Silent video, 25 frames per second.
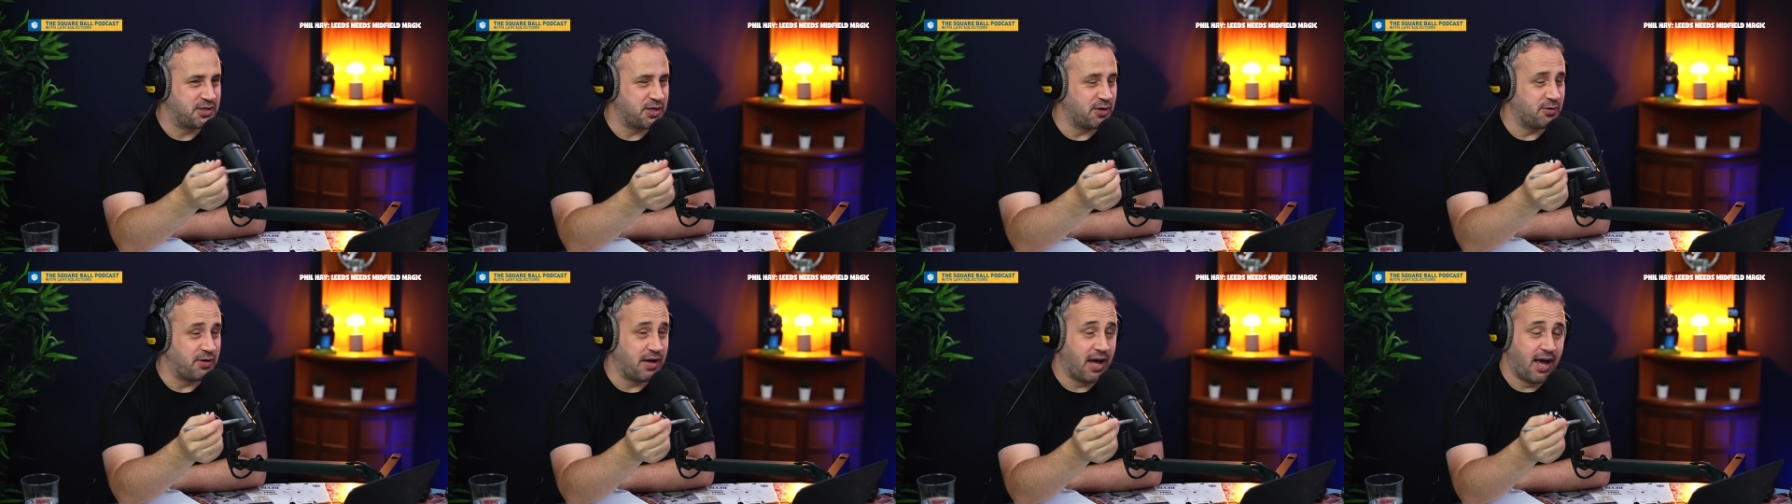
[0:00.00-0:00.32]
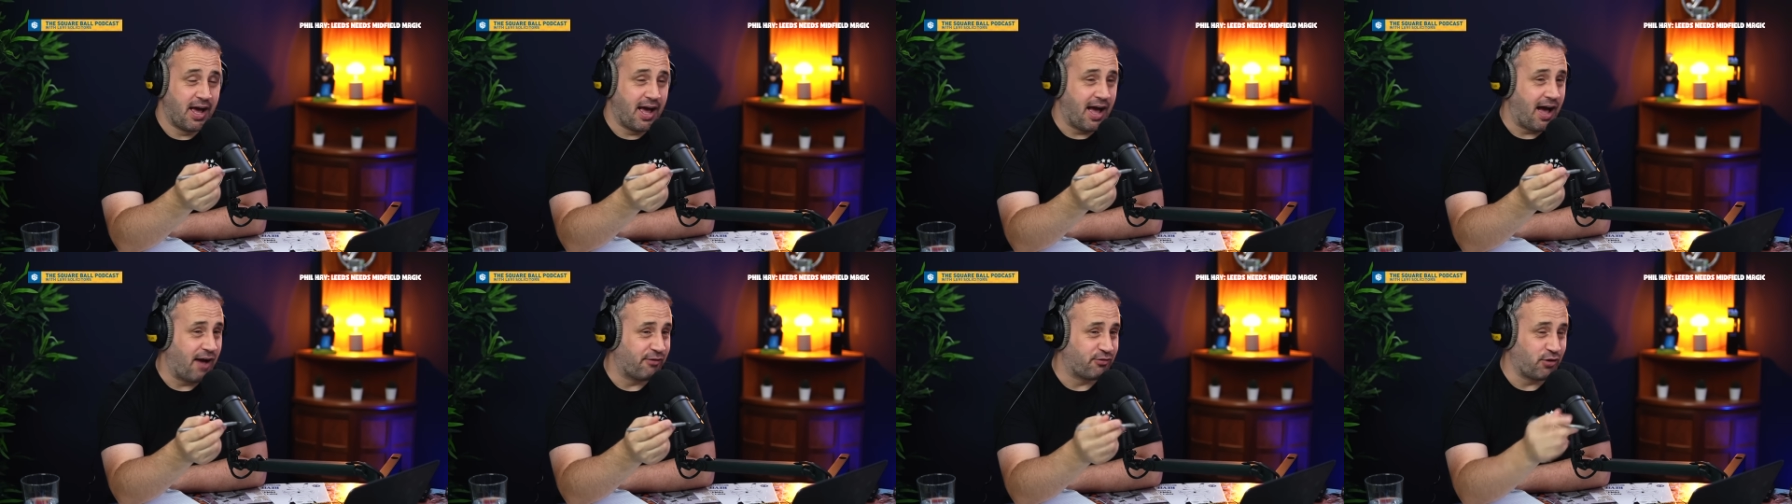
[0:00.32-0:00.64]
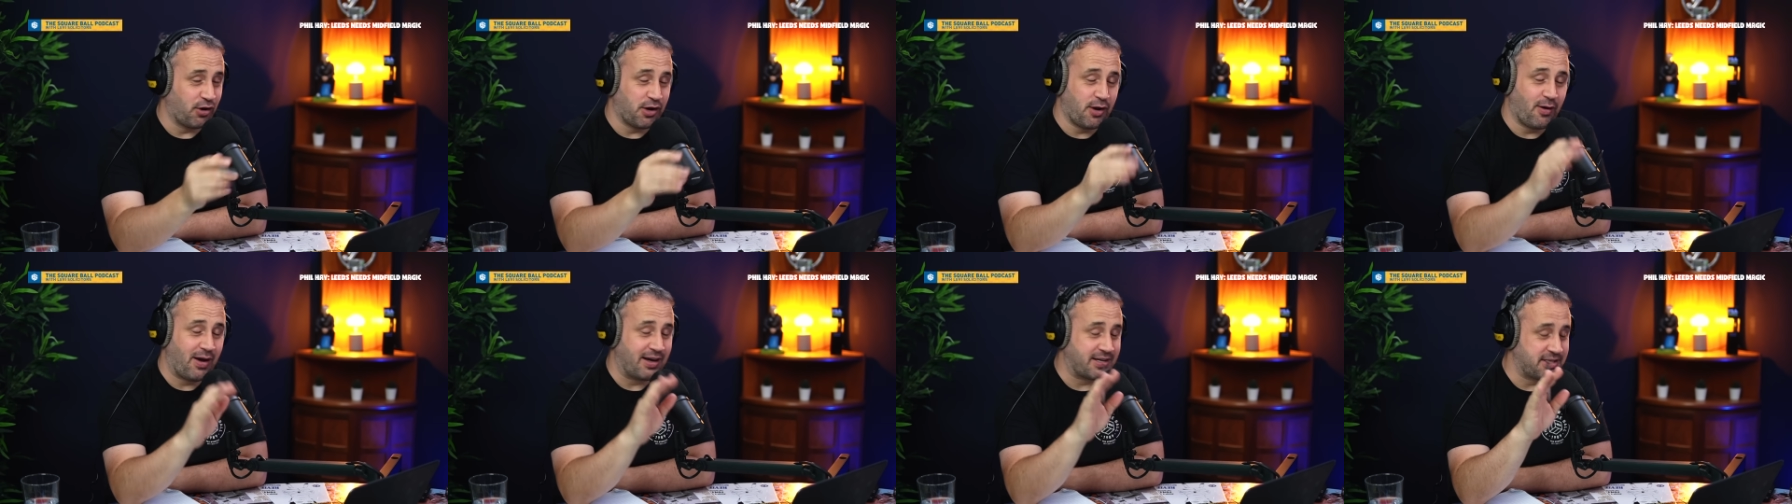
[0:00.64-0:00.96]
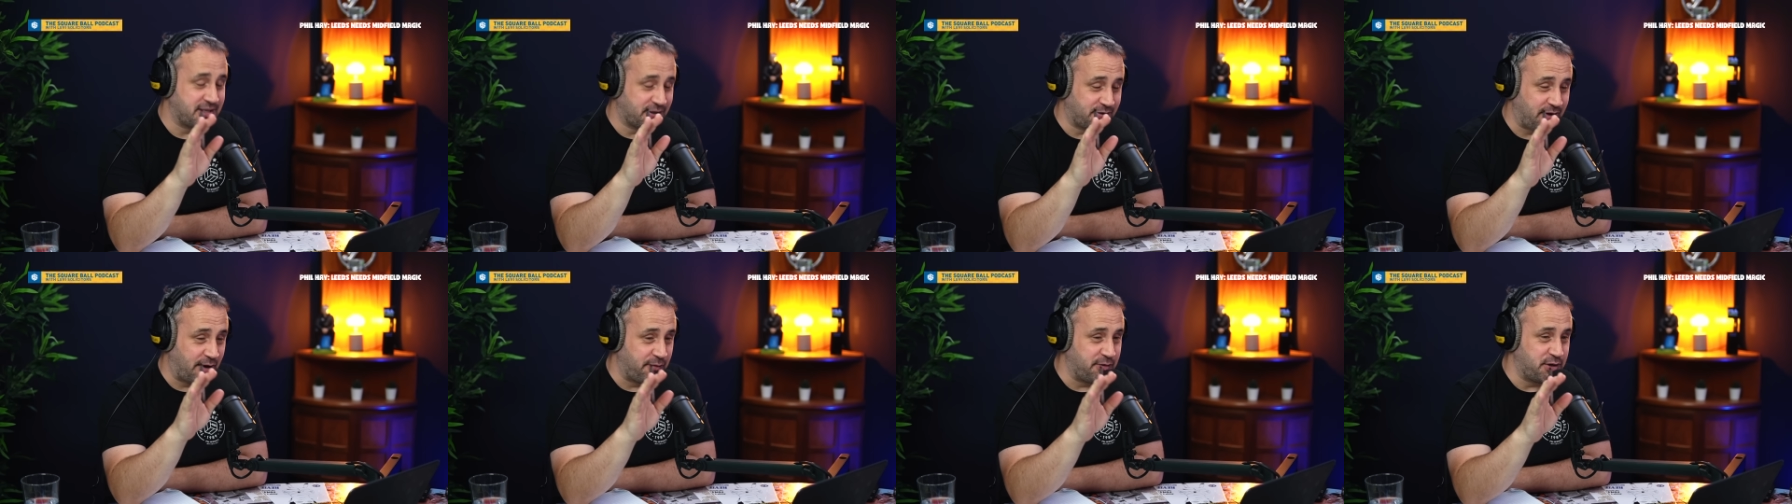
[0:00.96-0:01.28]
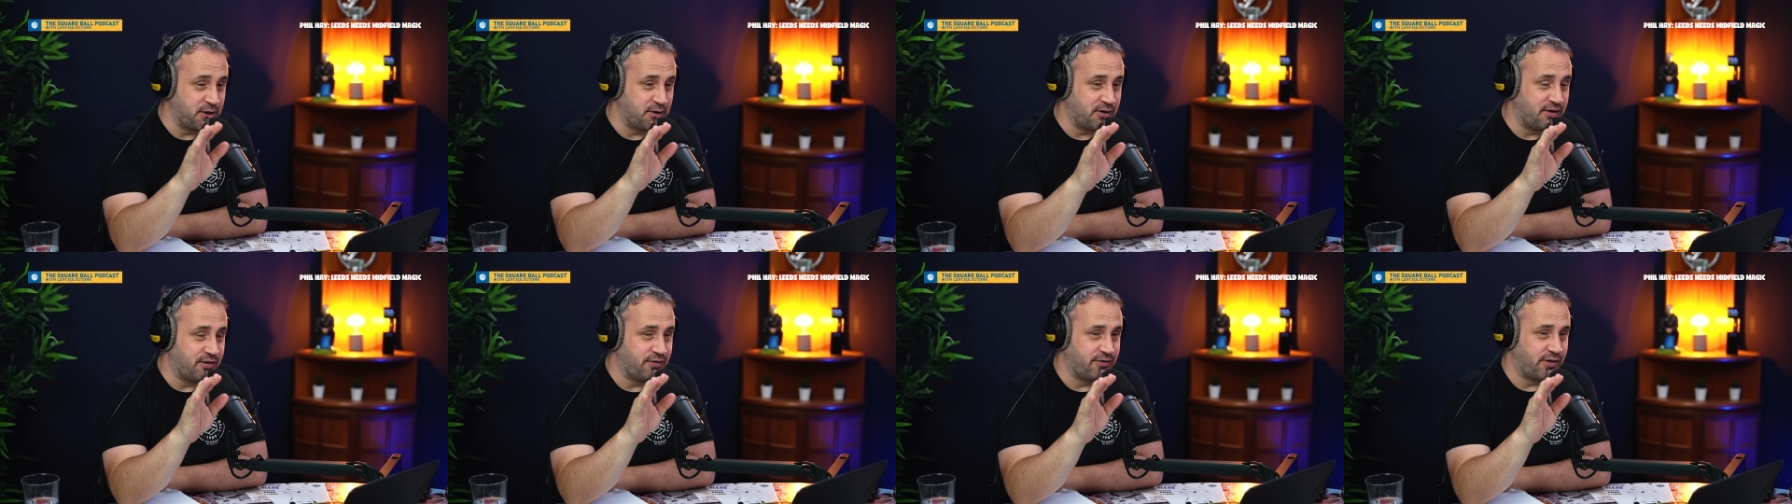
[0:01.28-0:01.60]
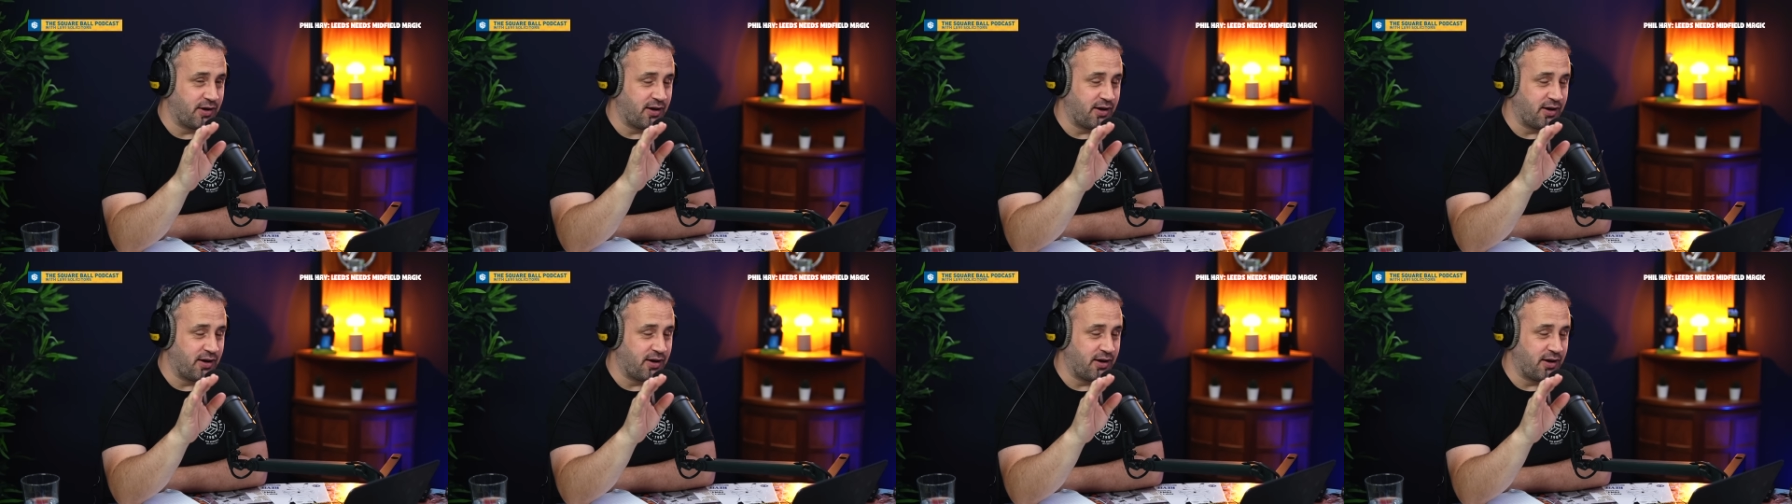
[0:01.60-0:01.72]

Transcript: Junior. I've got no axe to grind with Junior